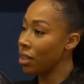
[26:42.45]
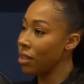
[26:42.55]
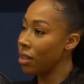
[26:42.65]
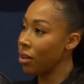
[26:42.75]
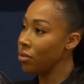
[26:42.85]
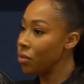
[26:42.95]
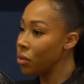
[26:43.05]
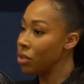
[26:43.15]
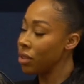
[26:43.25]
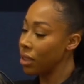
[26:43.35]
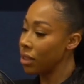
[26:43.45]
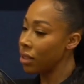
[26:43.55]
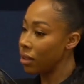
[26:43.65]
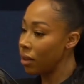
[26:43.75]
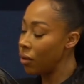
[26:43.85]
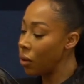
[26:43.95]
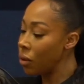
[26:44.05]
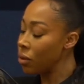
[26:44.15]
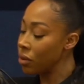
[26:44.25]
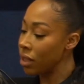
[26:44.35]
And then unfortunately, the
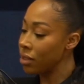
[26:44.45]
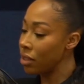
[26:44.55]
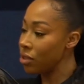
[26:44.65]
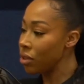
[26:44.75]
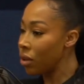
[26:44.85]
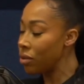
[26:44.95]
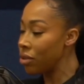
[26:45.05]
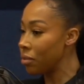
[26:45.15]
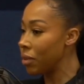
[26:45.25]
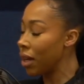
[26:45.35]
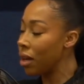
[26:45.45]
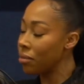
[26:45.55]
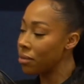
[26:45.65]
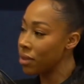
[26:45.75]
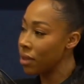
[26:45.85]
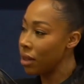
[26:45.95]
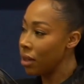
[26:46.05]
whole organization culture becomes